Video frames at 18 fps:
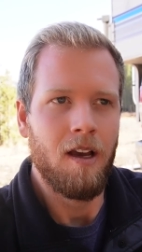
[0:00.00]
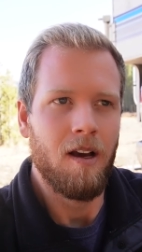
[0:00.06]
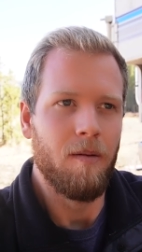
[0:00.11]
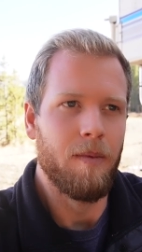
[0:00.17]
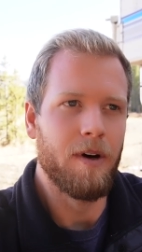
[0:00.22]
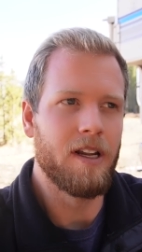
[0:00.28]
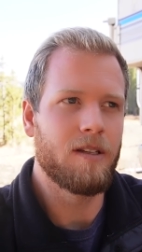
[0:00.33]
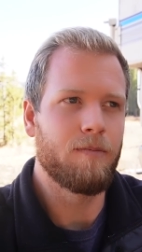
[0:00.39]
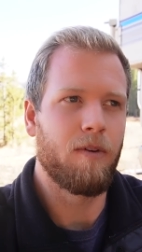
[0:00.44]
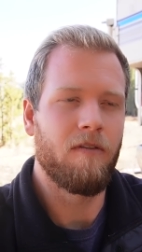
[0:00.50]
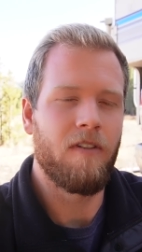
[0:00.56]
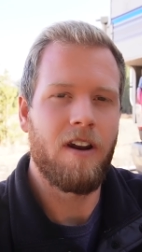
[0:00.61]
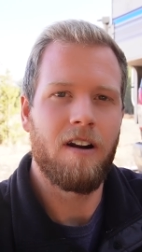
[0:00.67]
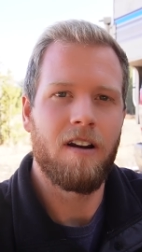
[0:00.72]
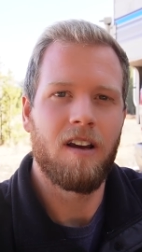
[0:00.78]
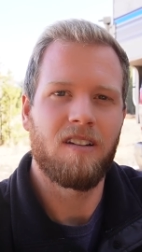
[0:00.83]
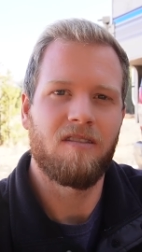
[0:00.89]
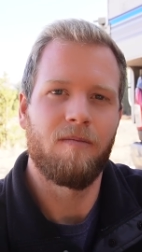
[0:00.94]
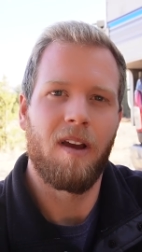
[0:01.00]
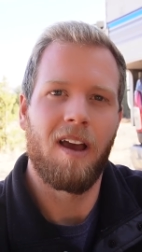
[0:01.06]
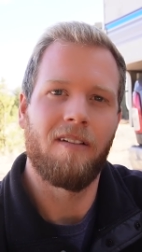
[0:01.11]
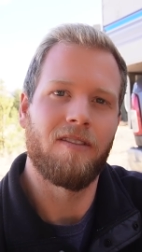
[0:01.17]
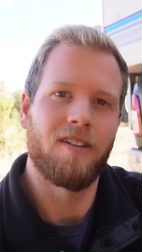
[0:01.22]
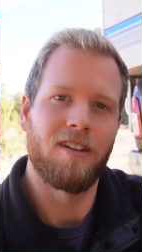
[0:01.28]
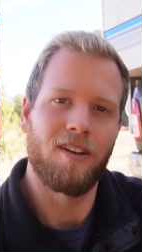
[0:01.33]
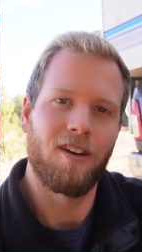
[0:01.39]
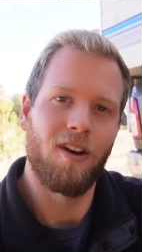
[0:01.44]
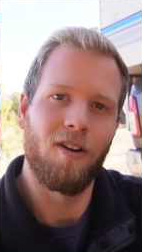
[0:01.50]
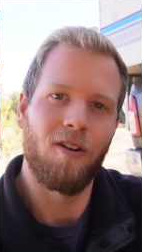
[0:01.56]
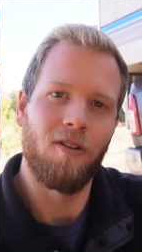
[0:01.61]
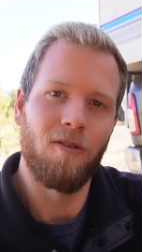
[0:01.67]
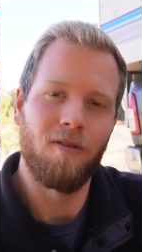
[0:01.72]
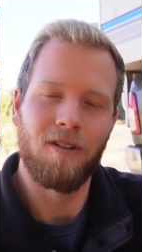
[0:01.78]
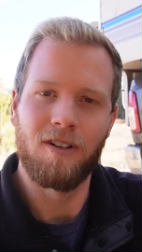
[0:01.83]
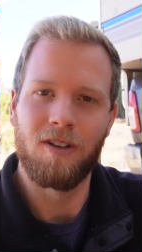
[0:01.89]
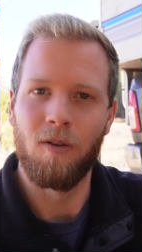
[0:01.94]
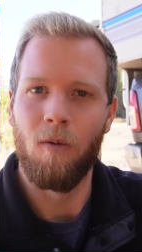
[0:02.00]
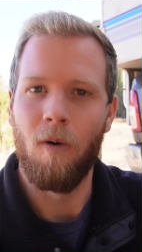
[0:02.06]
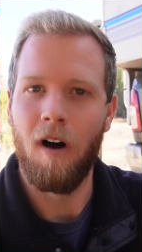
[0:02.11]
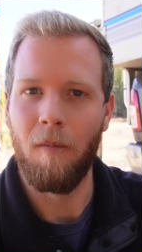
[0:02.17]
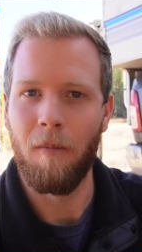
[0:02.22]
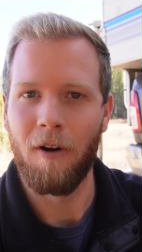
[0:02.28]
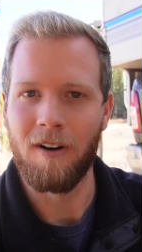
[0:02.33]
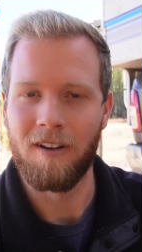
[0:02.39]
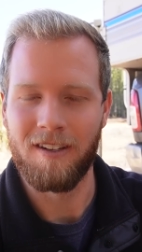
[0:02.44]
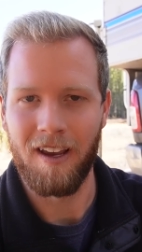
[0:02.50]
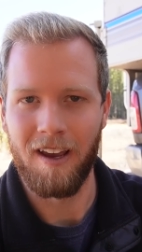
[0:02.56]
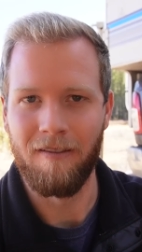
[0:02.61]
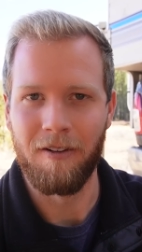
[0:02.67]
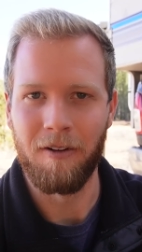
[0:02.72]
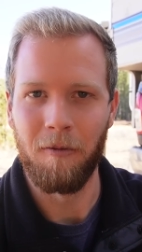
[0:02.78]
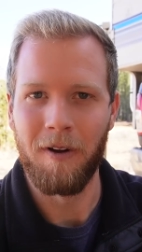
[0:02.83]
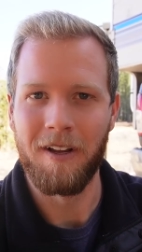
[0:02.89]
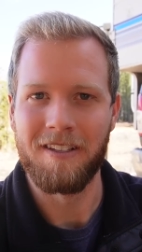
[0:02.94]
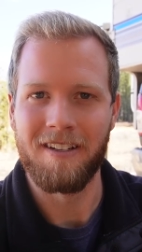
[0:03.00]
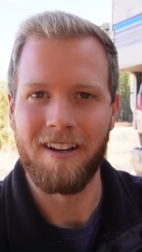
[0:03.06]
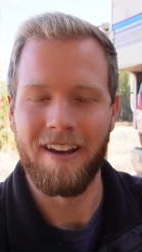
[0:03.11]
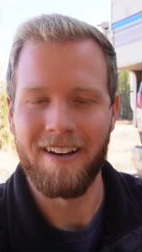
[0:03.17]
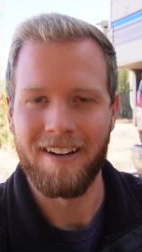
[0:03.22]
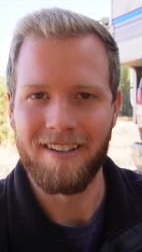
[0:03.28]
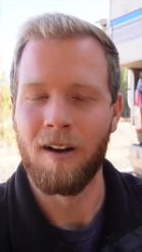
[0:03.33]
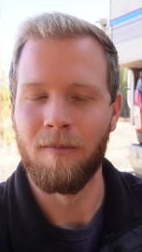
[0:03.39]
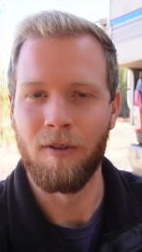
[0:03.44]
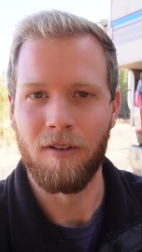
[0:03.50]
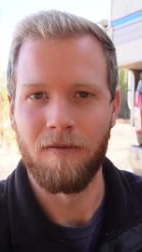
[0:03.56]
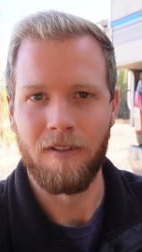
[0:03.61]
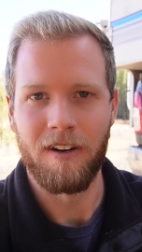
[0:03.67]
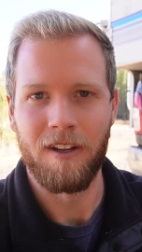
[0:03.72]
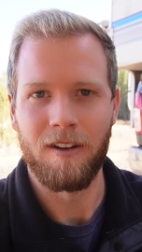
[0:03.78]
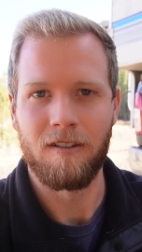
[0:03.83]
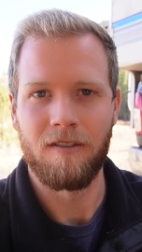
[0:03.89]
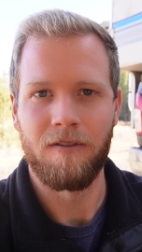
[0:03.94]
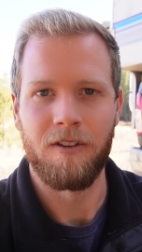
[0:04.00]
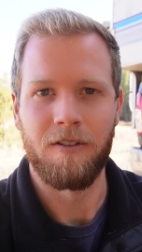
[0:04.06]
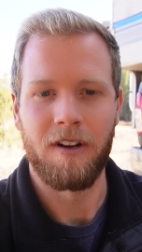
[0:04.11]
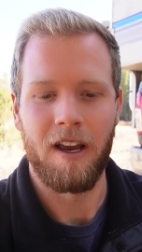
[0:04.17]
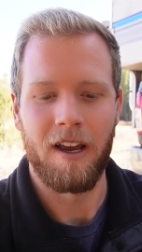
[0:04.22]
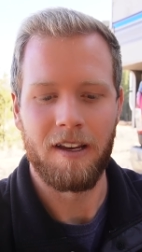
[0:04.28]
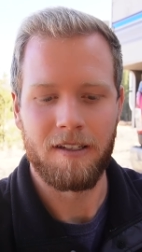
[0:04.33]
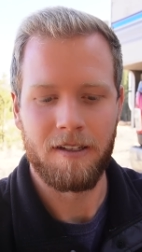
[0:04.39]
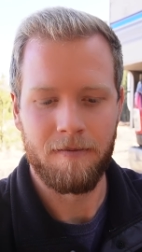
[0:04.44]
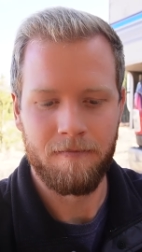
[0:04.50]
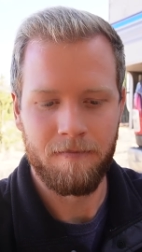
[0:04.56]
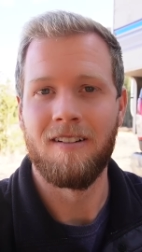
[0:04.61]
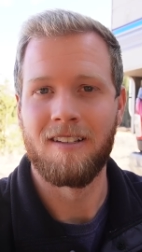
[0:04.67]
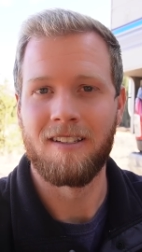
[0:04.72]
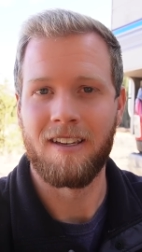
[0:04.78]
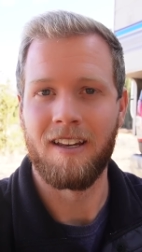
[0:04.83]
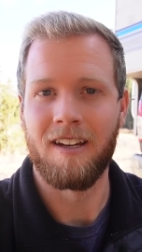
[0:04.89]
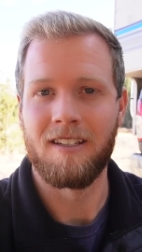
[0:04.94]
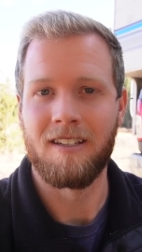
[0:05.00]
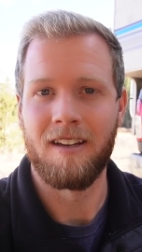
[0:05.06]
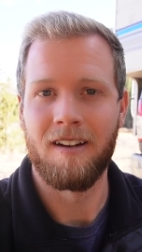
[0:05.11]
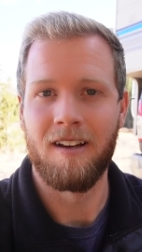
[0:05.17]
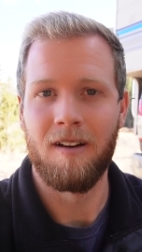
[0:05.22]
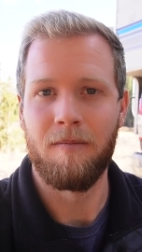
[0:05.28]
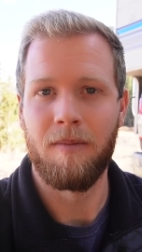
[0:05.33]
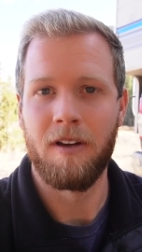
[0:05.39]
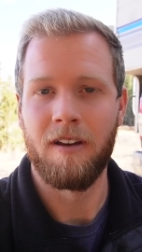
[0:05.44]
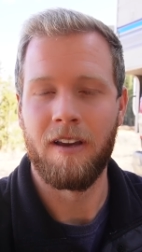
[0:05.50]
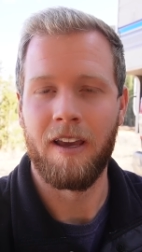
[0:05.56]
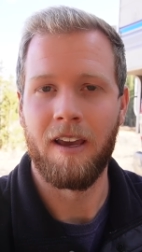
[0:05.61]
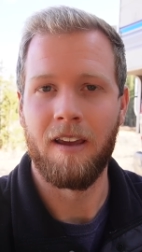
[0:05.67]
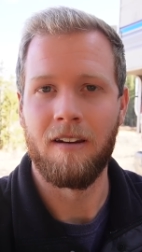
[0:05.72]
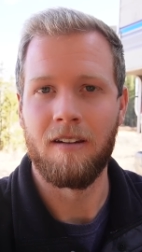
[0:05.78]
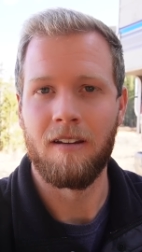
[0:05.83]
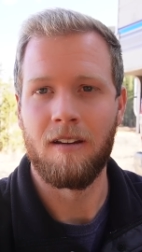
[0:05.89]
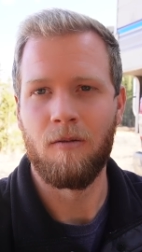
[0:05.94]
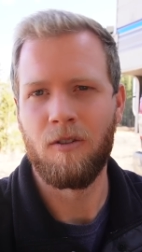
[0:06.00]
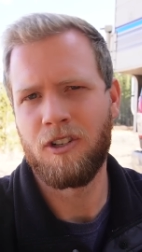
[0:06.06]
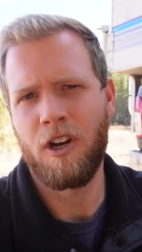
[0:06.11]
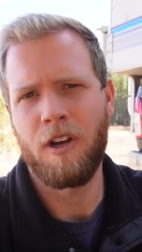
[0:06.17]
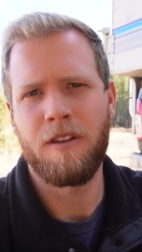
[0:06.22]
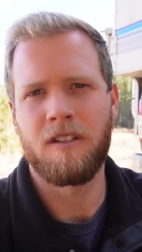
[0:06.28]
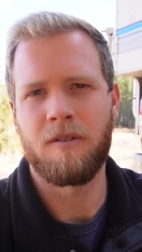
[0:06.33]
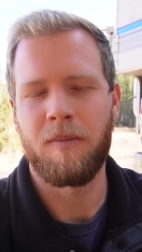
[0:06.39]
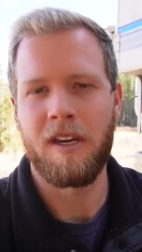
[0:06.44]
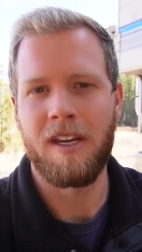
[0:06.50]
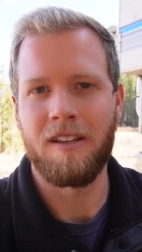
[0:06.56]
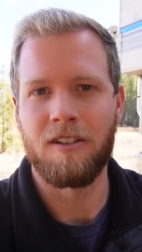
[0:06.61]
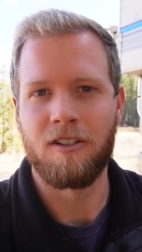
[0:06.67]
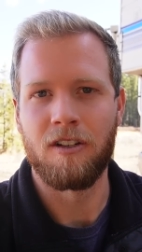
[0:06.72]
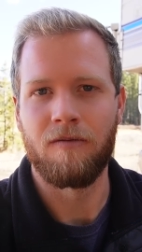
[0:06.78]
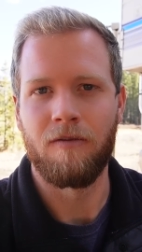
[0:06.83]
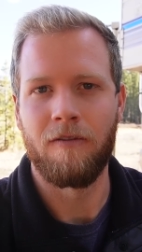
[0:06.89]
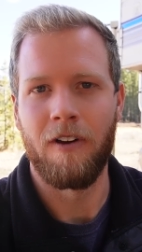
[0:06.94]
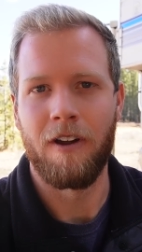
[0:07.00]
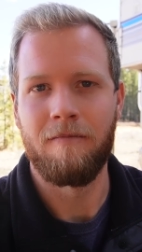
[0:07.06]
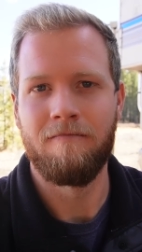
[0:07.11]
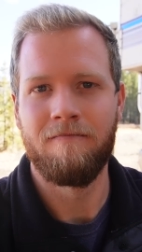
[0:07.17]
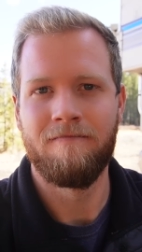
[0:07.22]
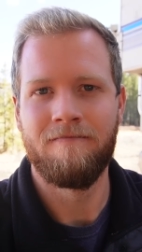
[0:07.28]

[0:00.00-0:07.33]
But it's prevented us from having to go to Walmart's every Wednesday and upload videos for you guys. Let's get it set up, and we'll show you the speeds just for fun.